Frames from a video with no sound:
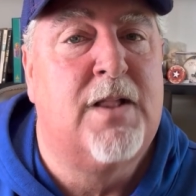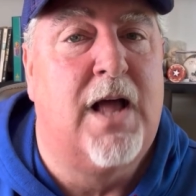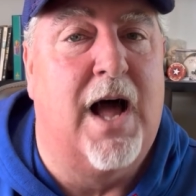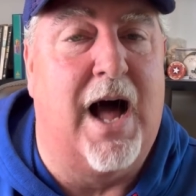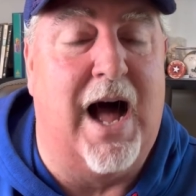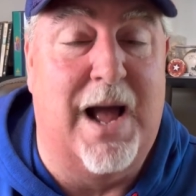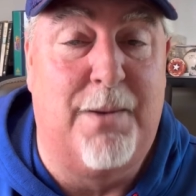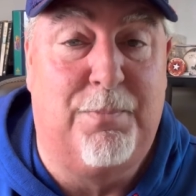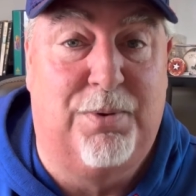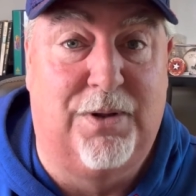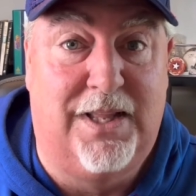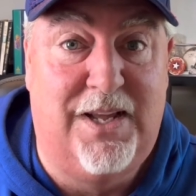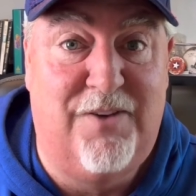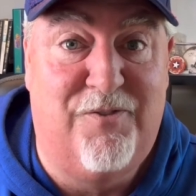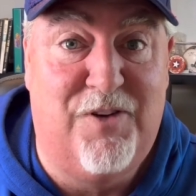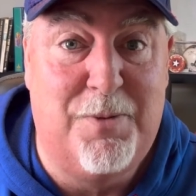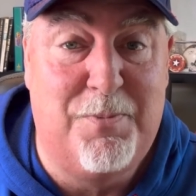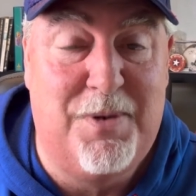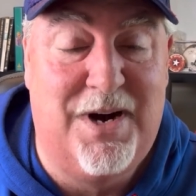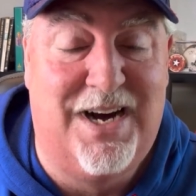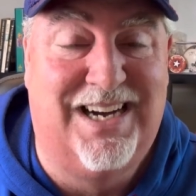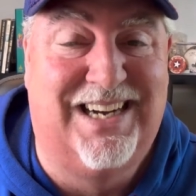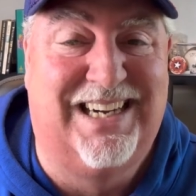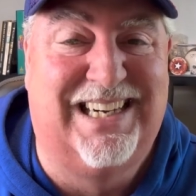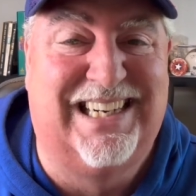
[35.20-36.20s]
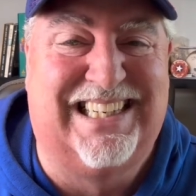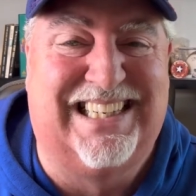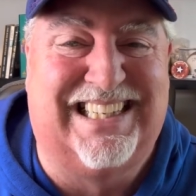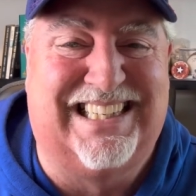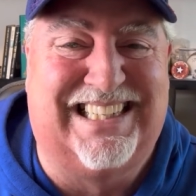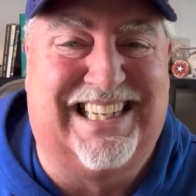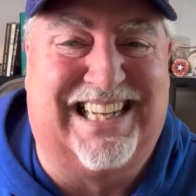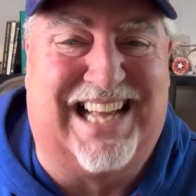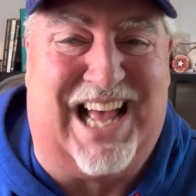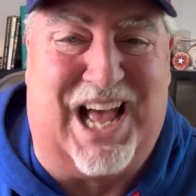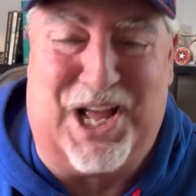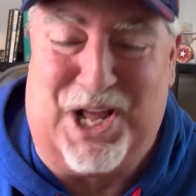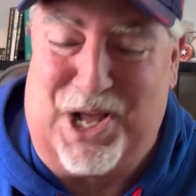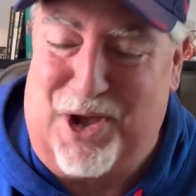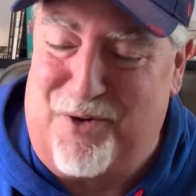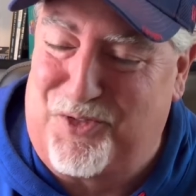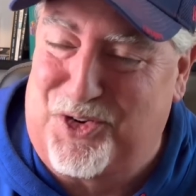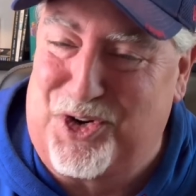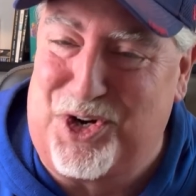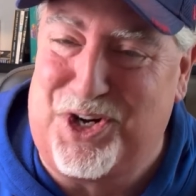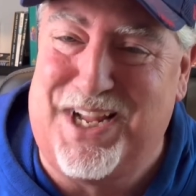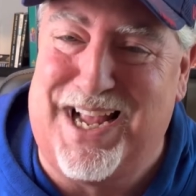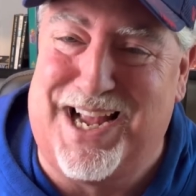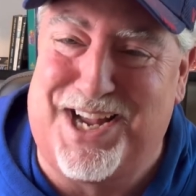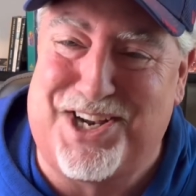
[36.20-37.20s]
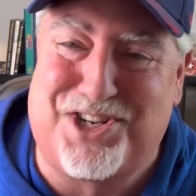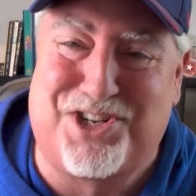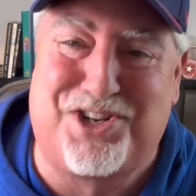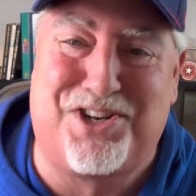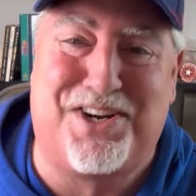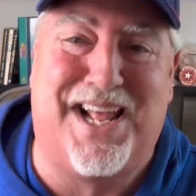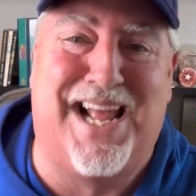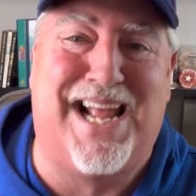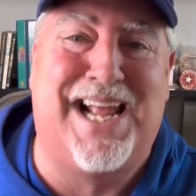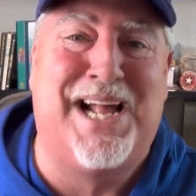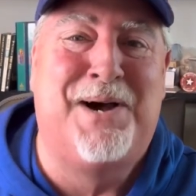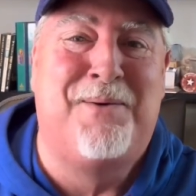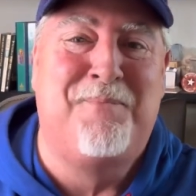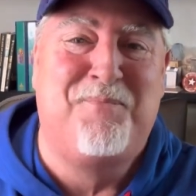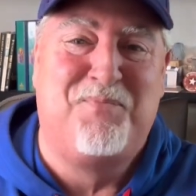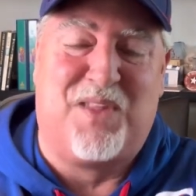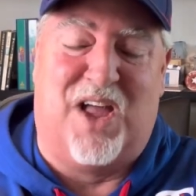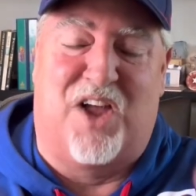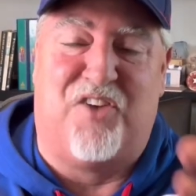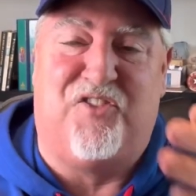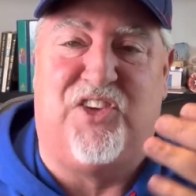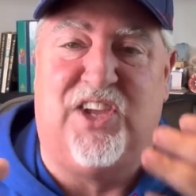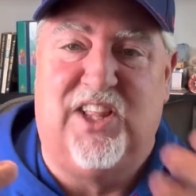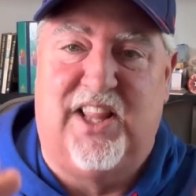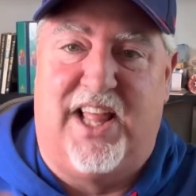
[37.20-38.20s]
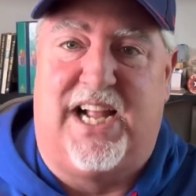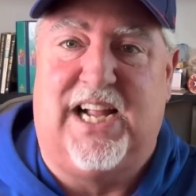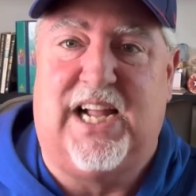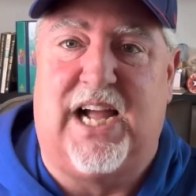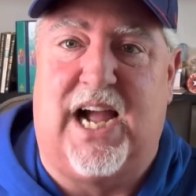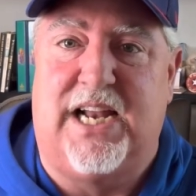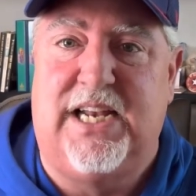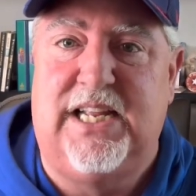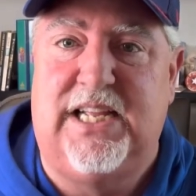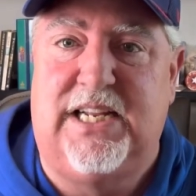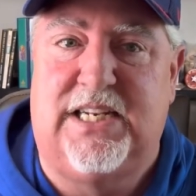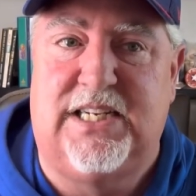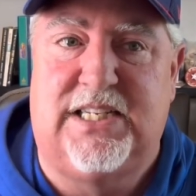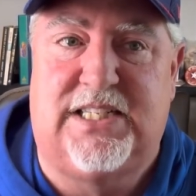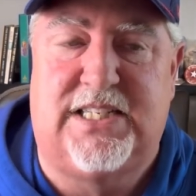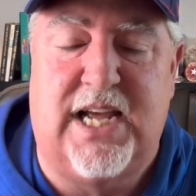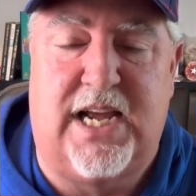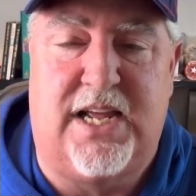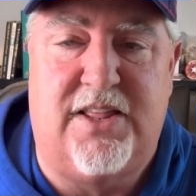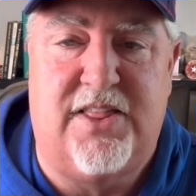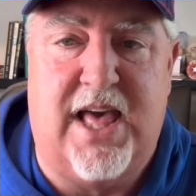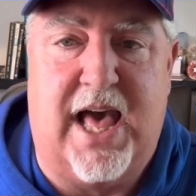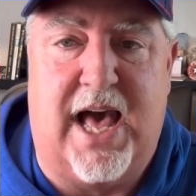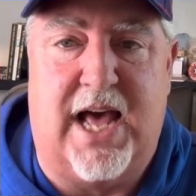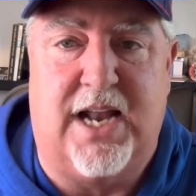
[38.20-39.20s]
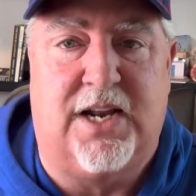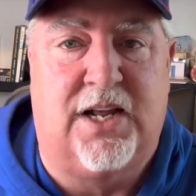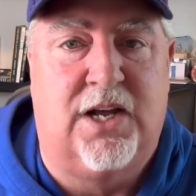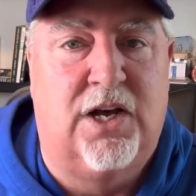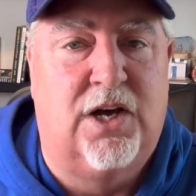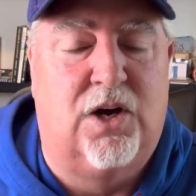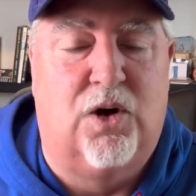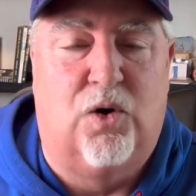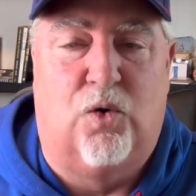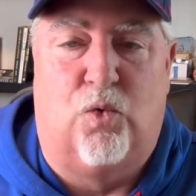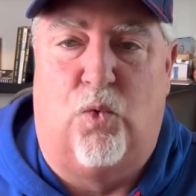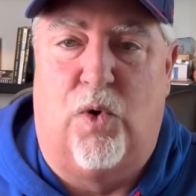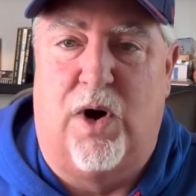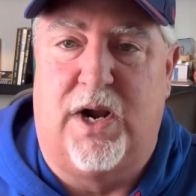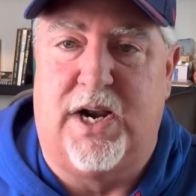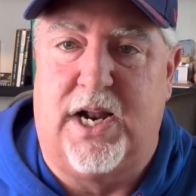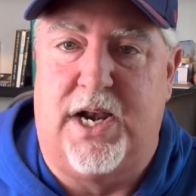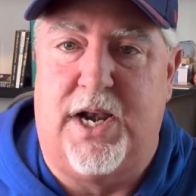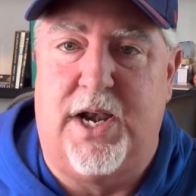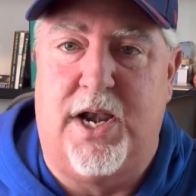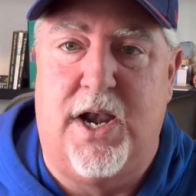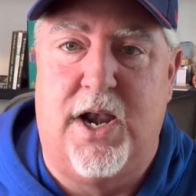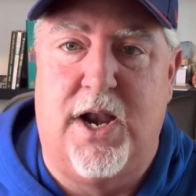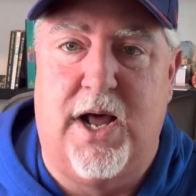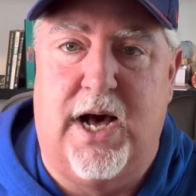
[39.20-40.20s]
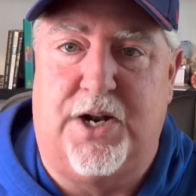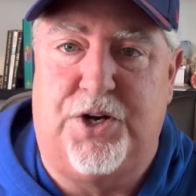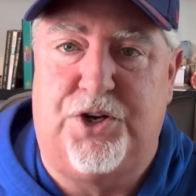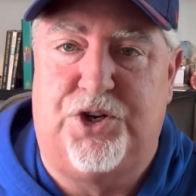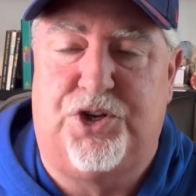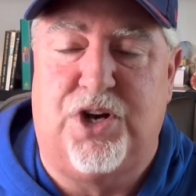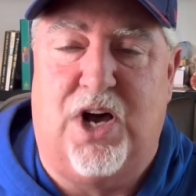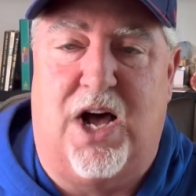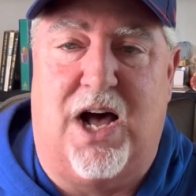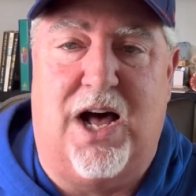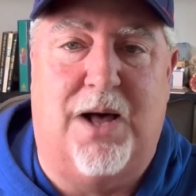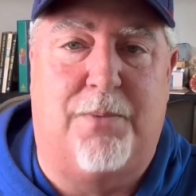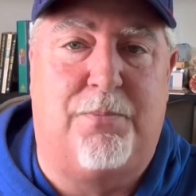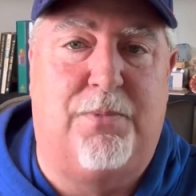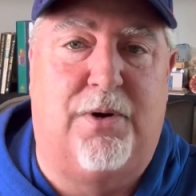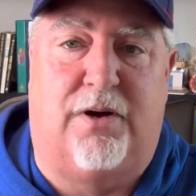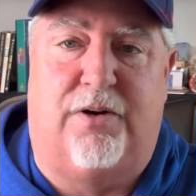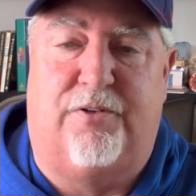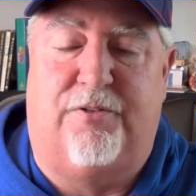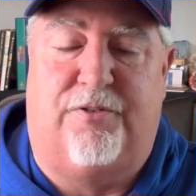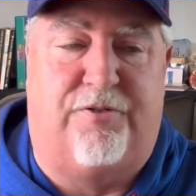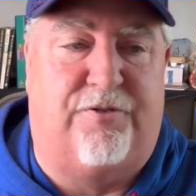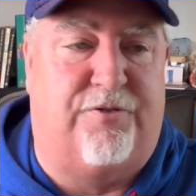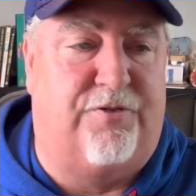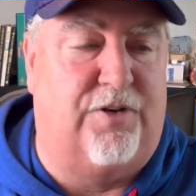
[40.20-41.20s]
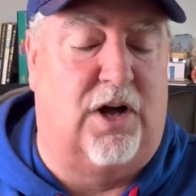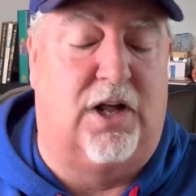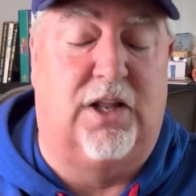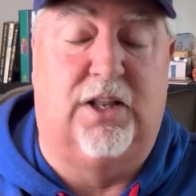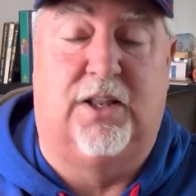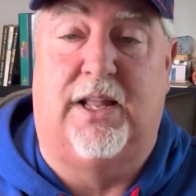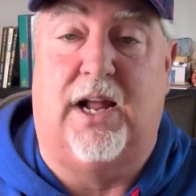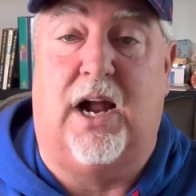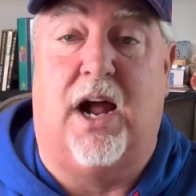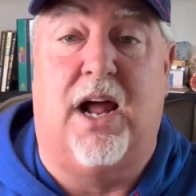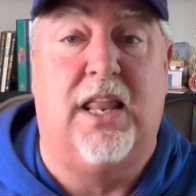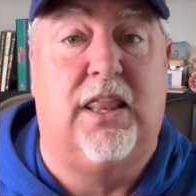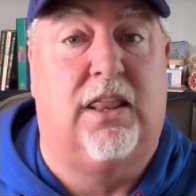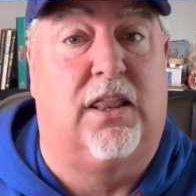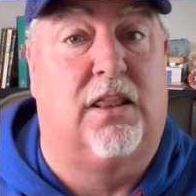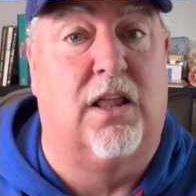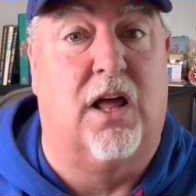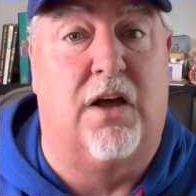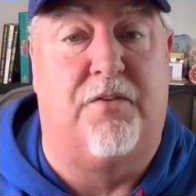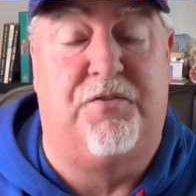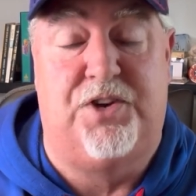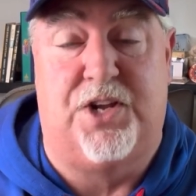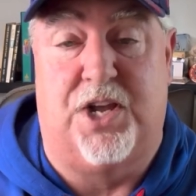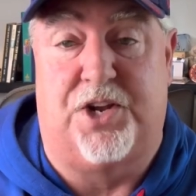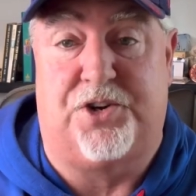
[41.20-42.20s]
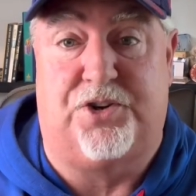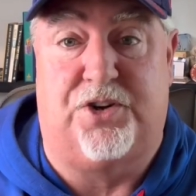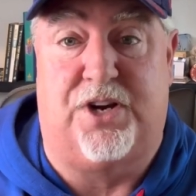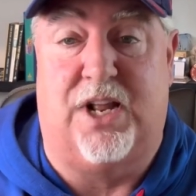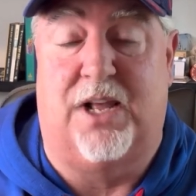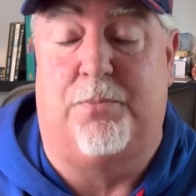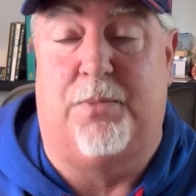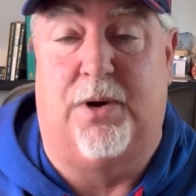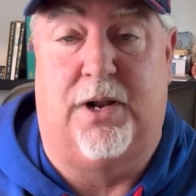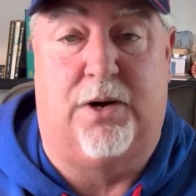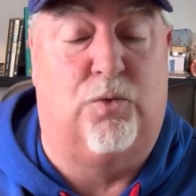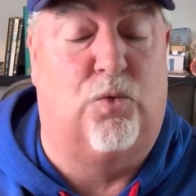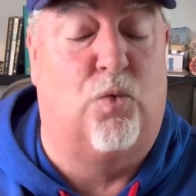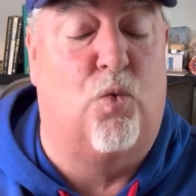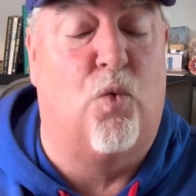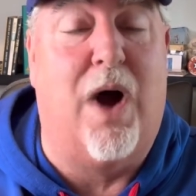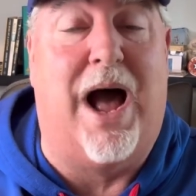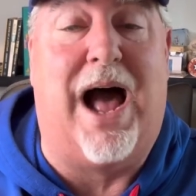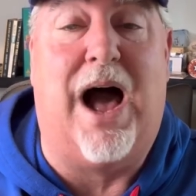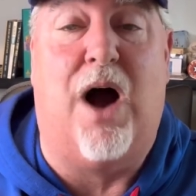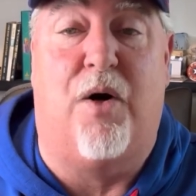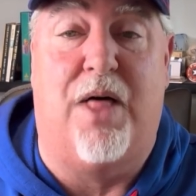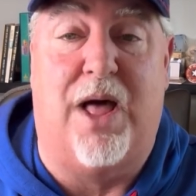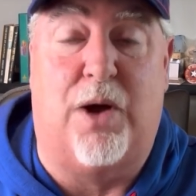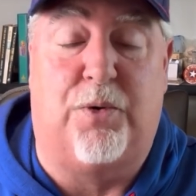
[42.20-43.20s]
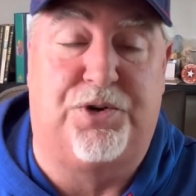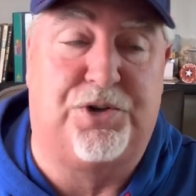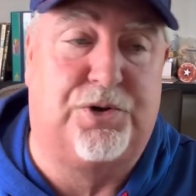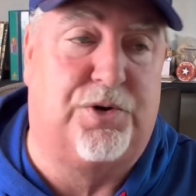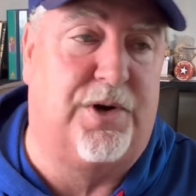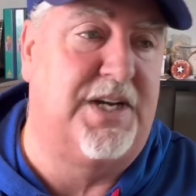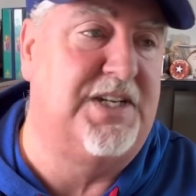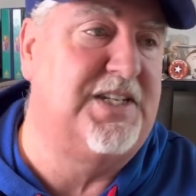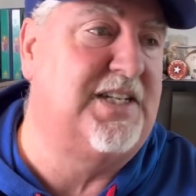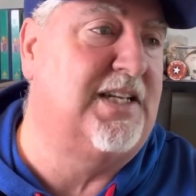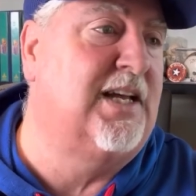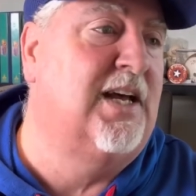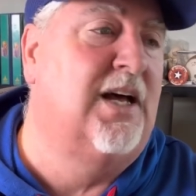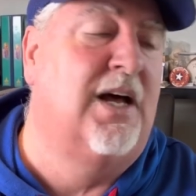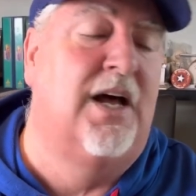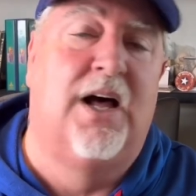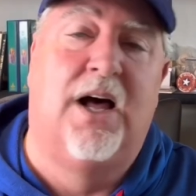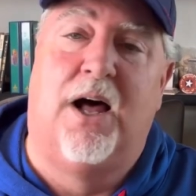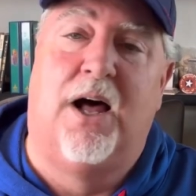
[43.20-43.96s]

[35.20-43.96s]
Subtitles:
I believe him after yesterday. I feel like I need to say that. What a nut job. I loved yesterday, but wow, that was crazy.